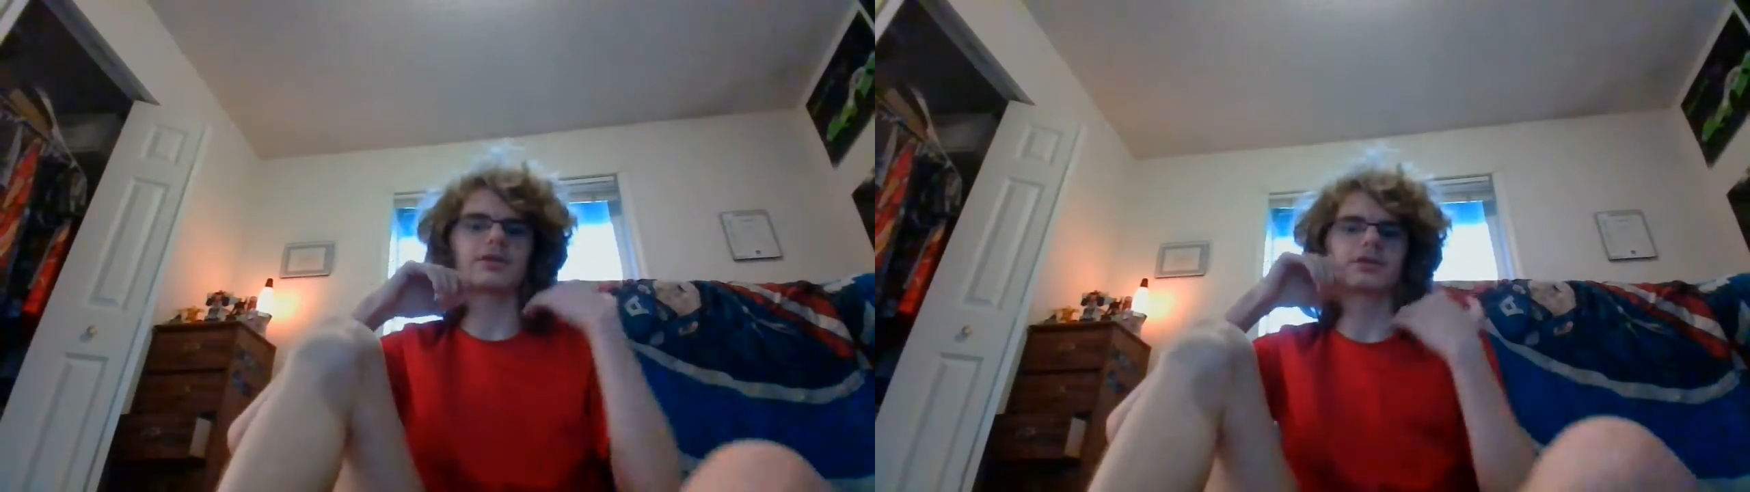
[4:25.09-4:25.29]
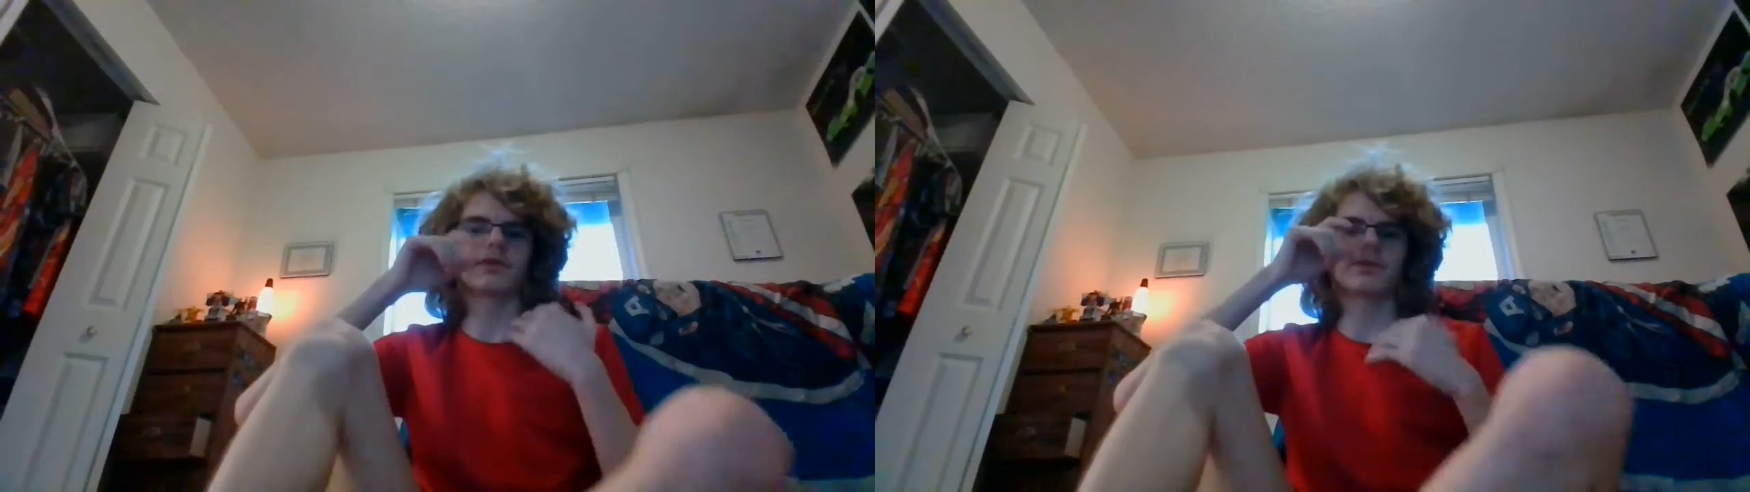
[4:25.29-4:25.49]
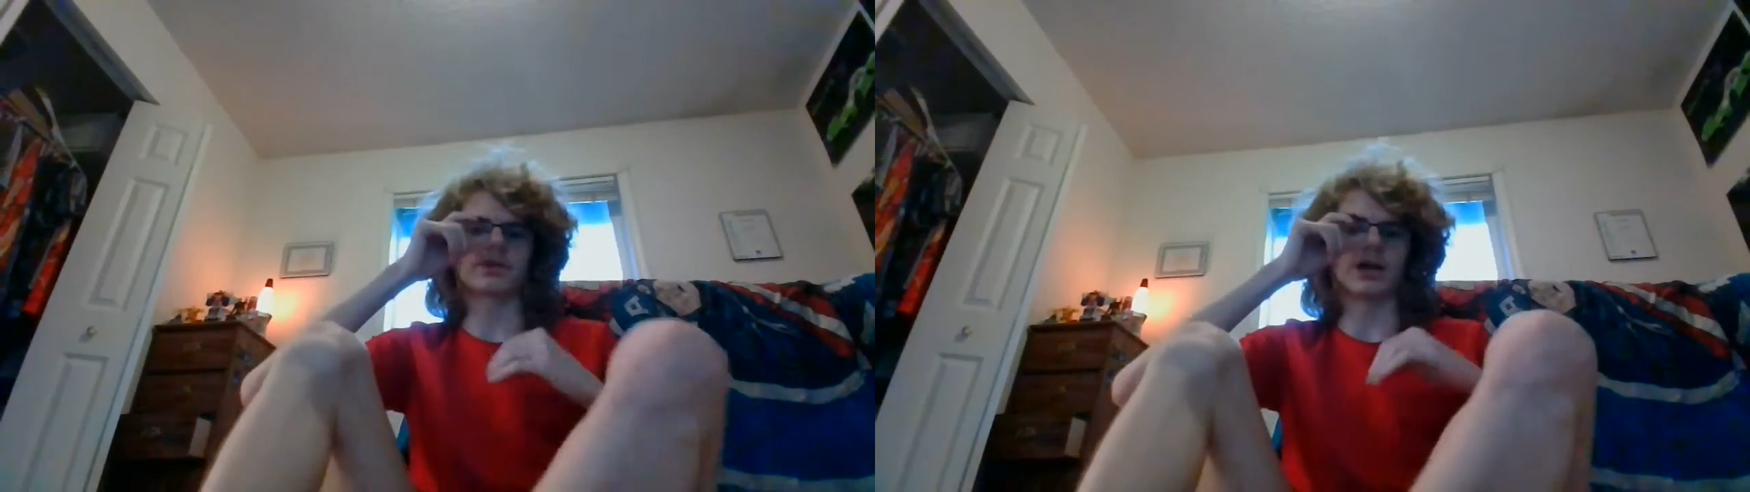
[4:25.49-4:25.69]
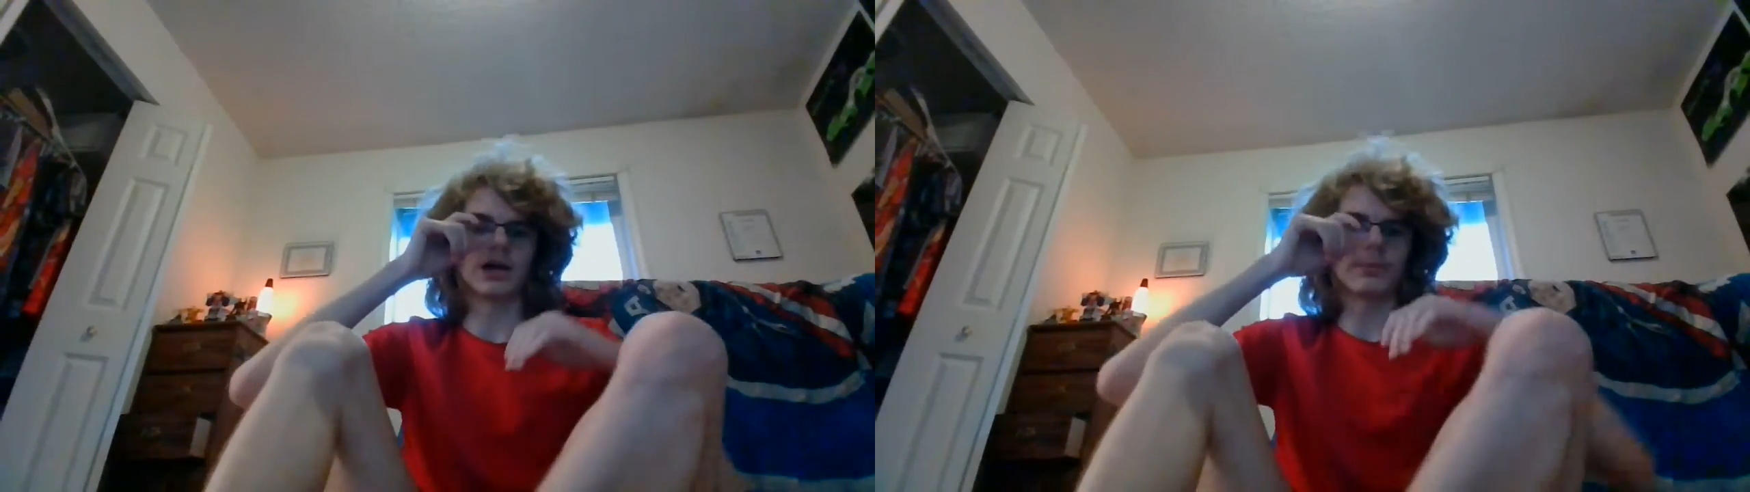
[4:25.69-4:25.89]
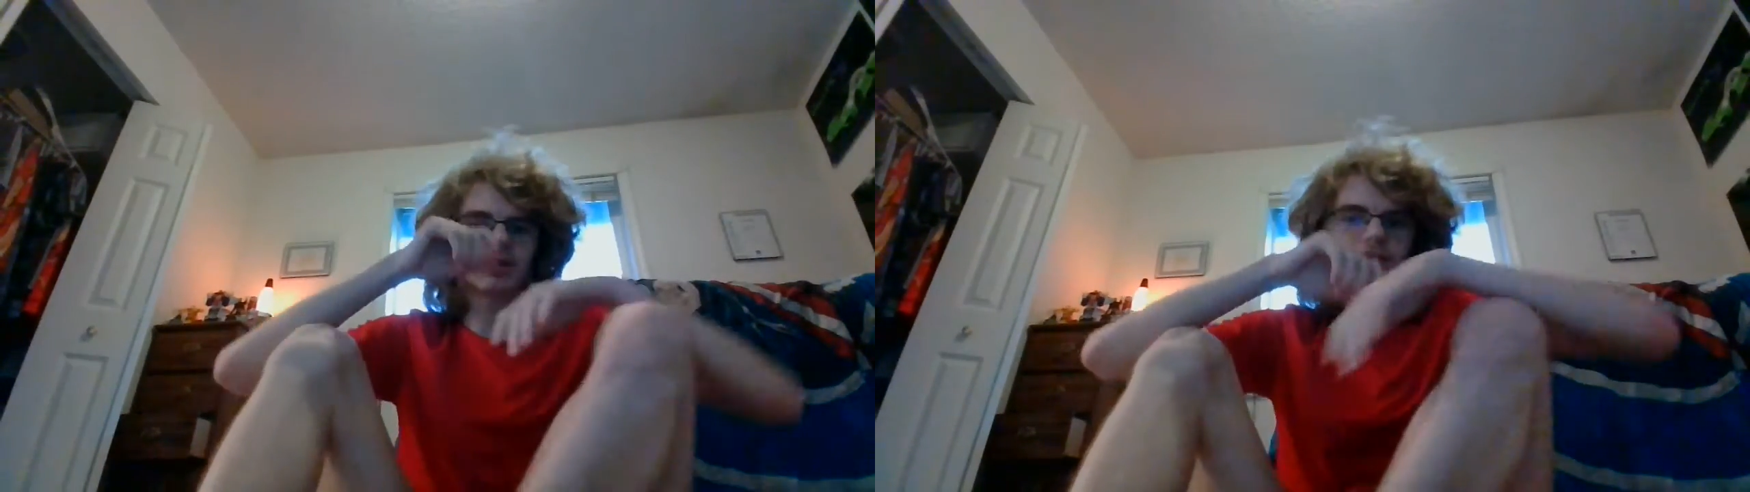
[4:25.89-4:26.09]
stuff in the
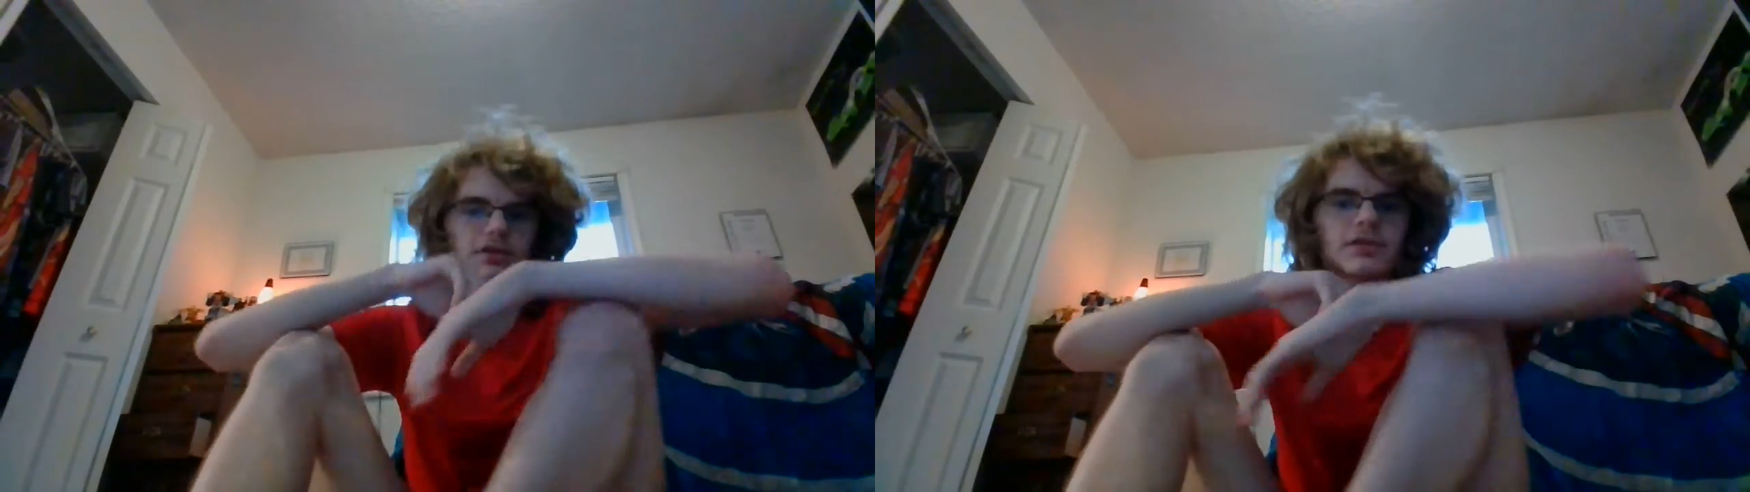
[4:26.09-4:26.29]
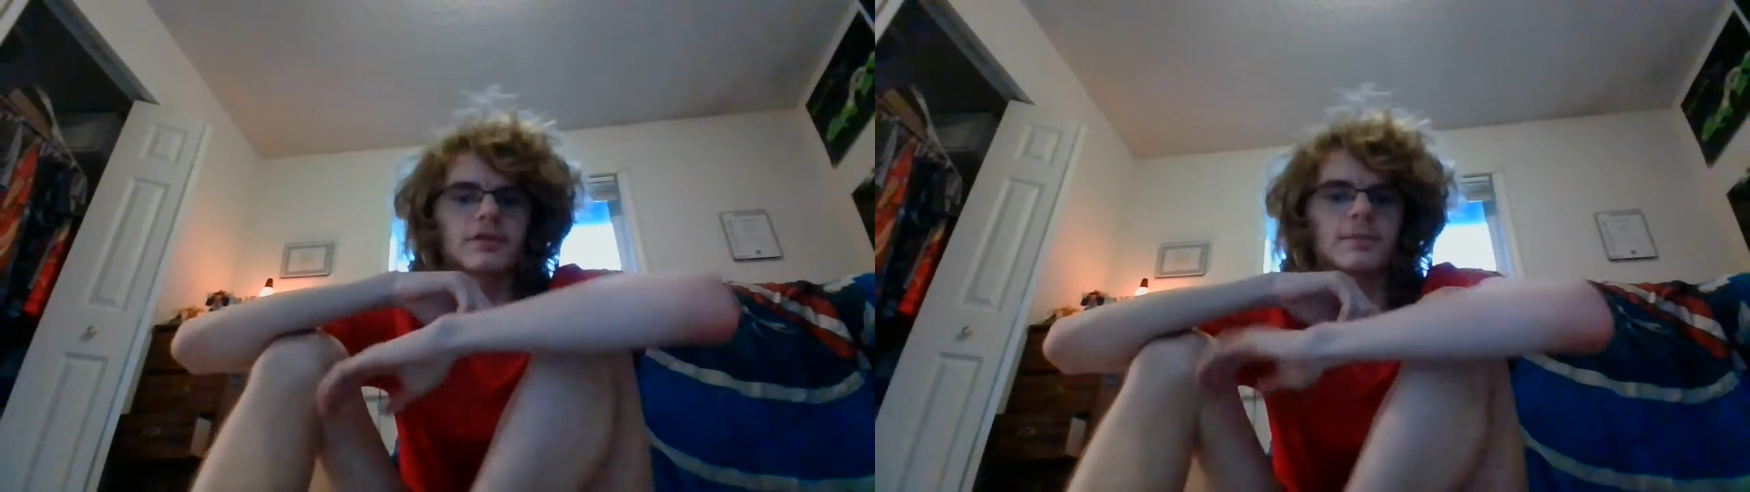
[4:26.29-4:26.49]
comments.